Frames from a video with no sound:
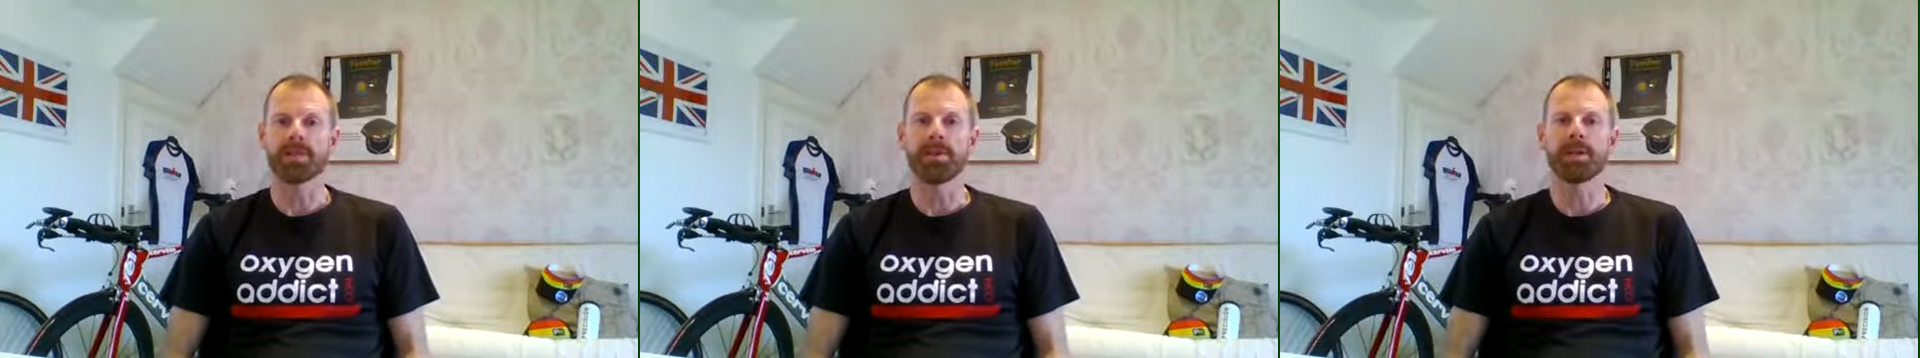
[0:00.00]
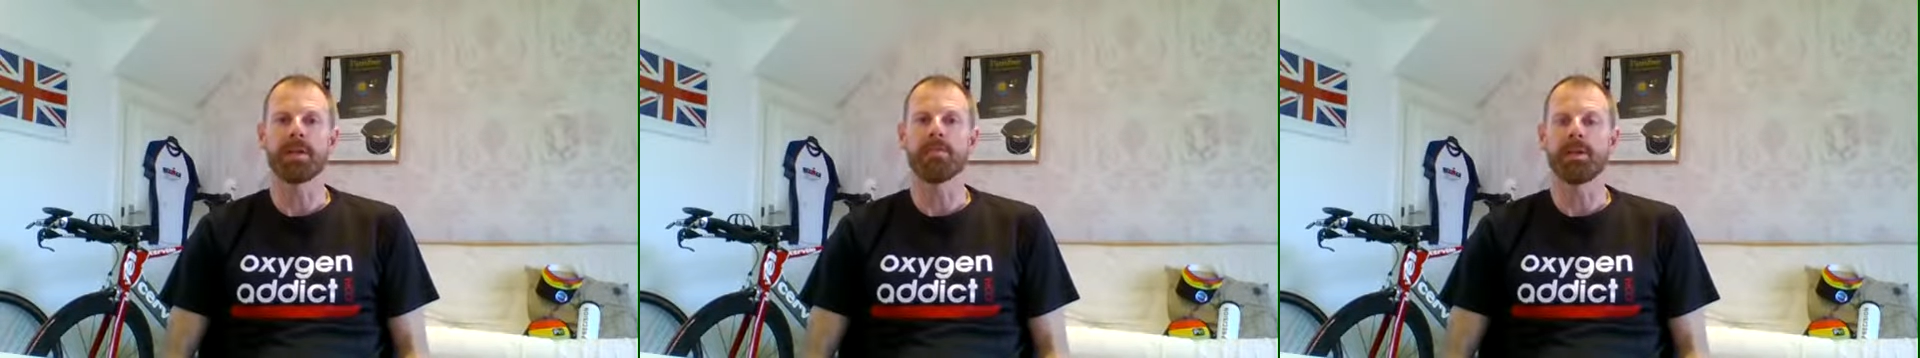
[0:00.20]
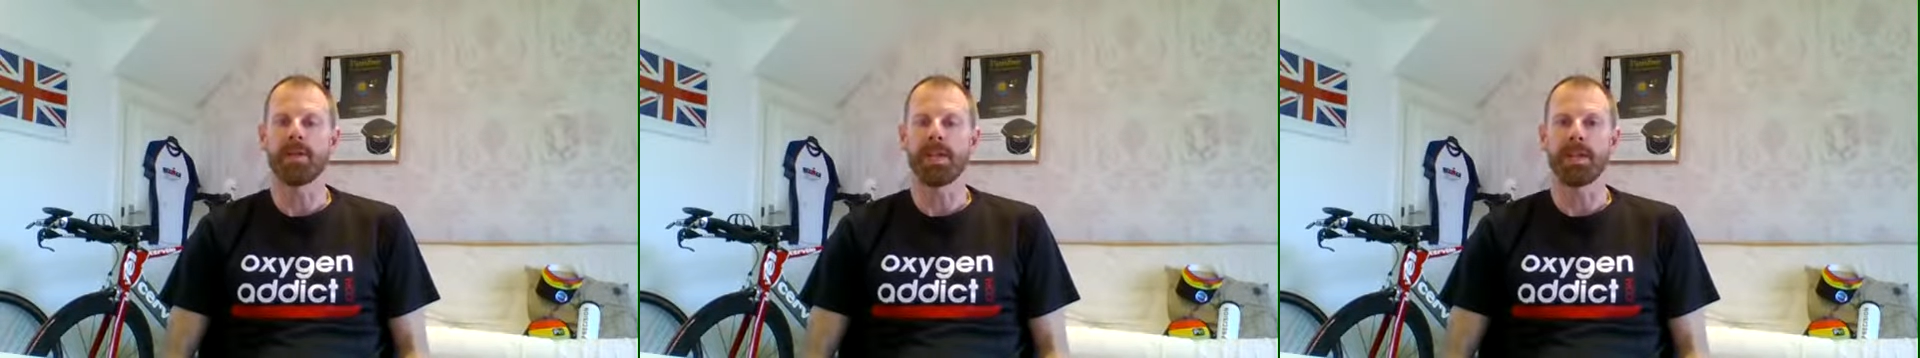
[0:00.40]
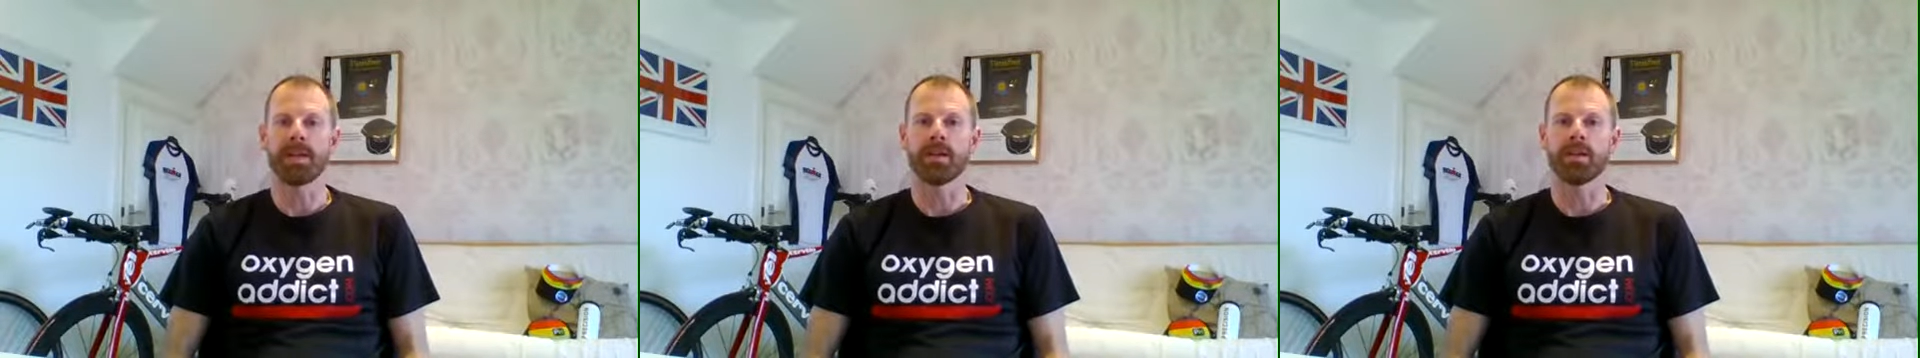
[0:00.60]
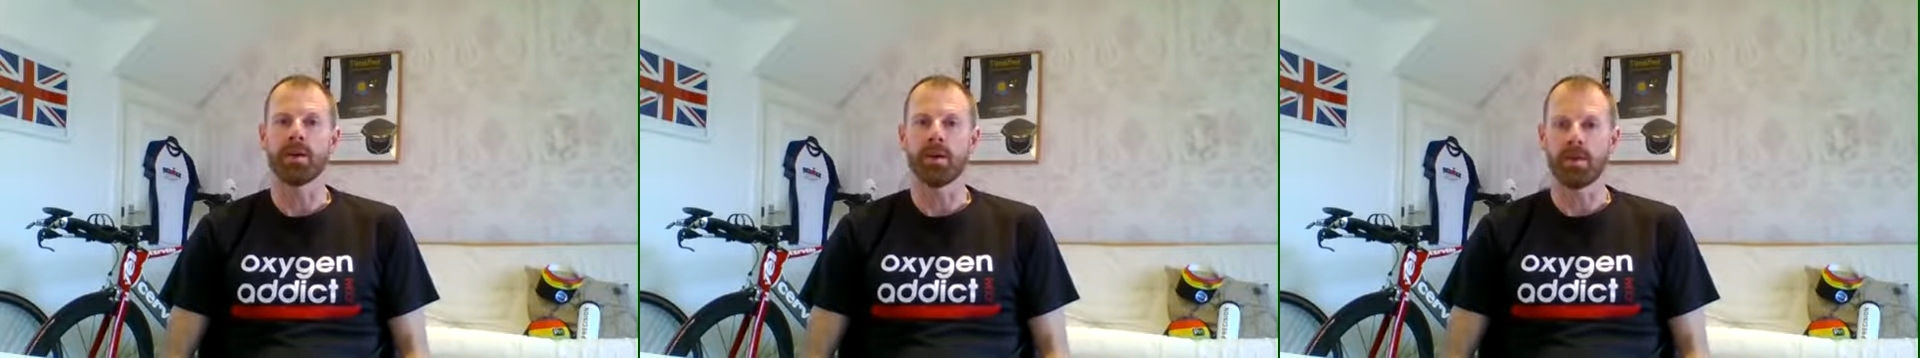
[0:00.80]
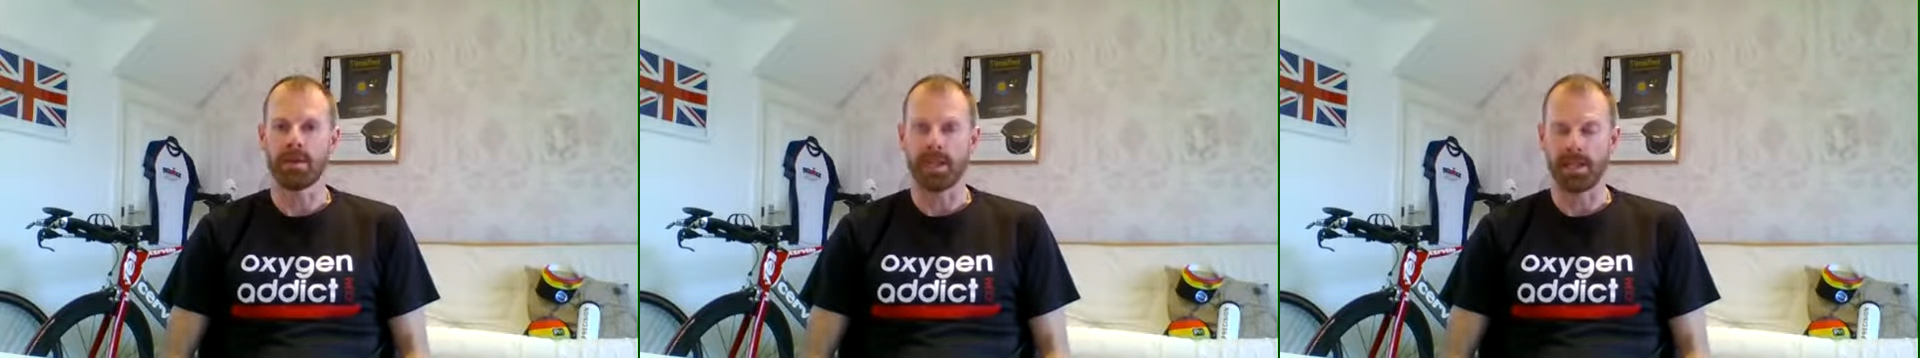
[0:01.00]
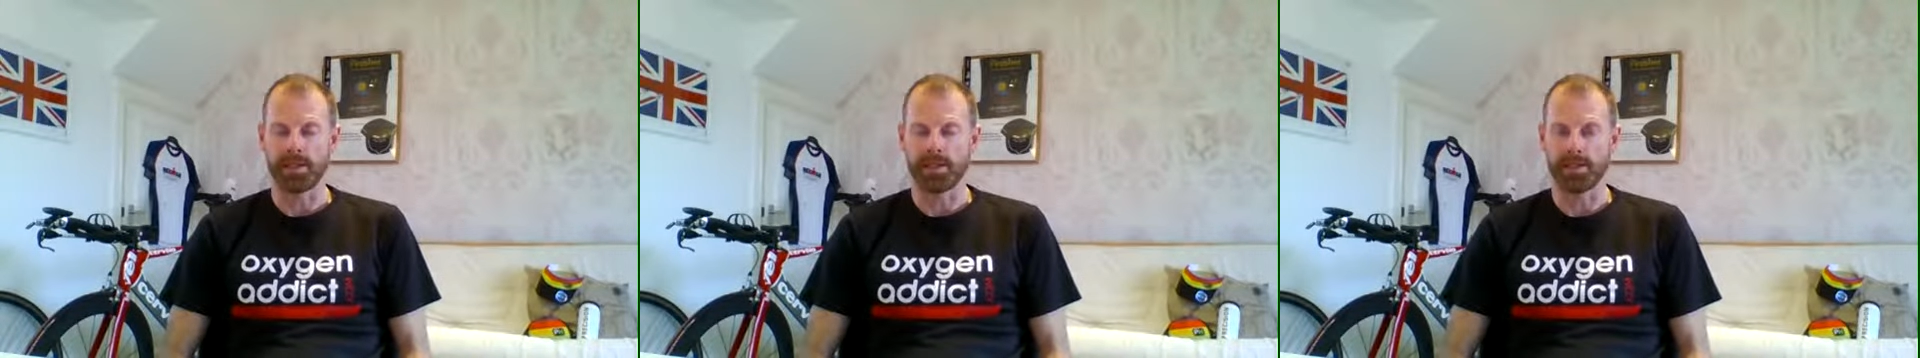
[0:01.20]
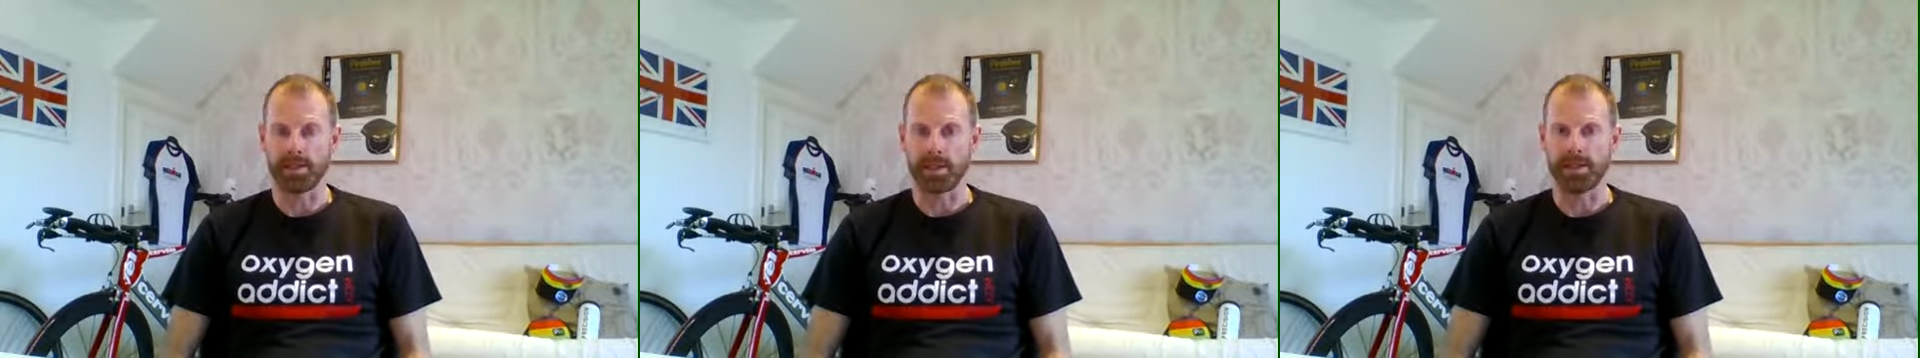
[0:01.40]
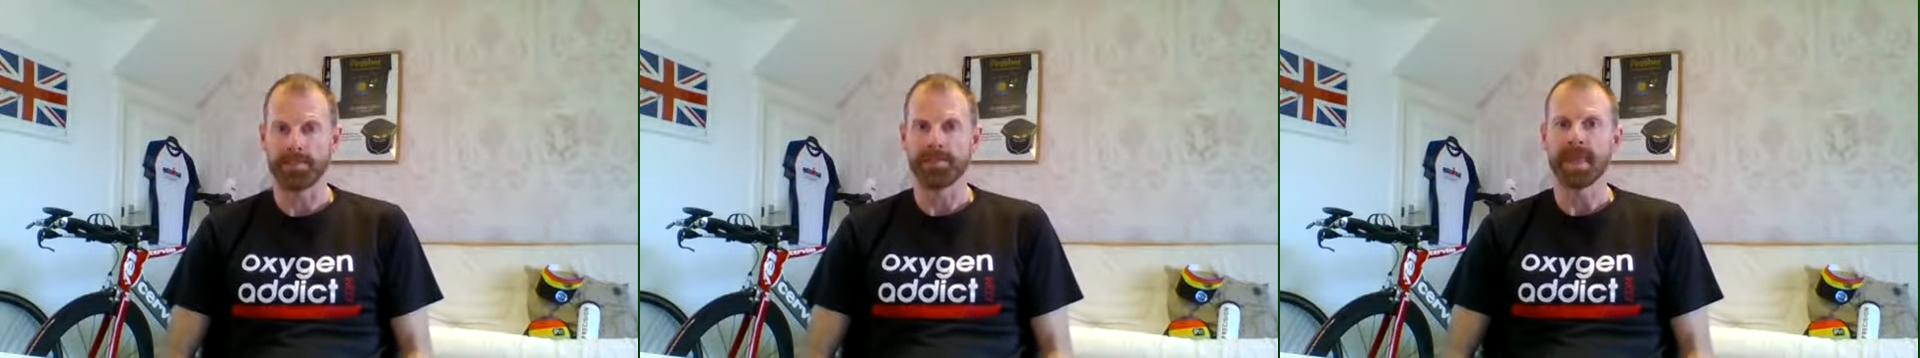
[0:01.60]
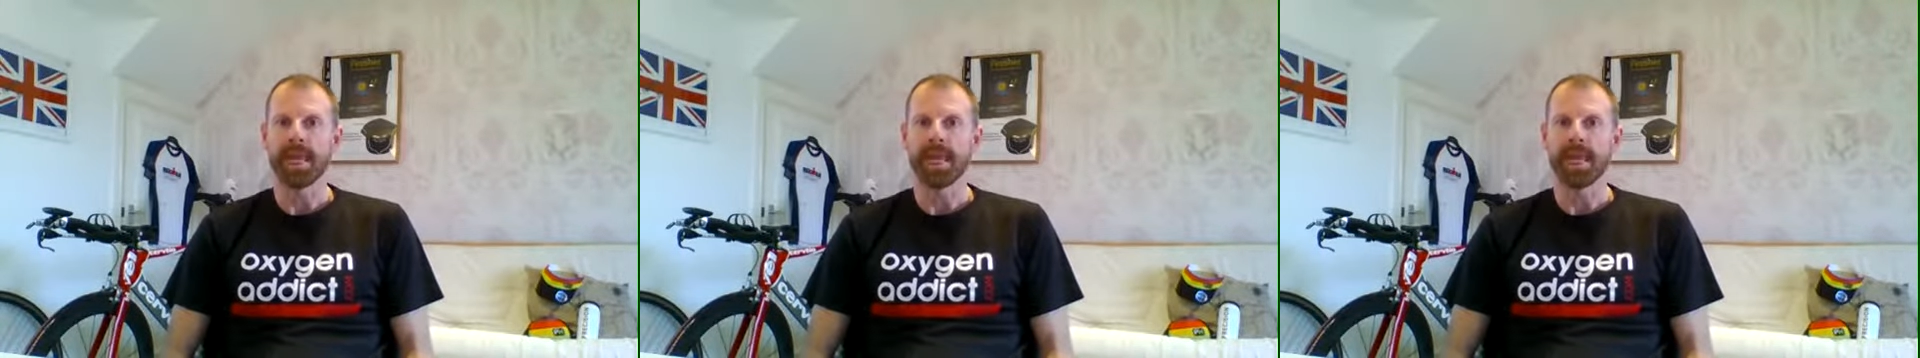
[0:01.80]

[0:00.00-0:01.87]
to pick up a niggle or an injury.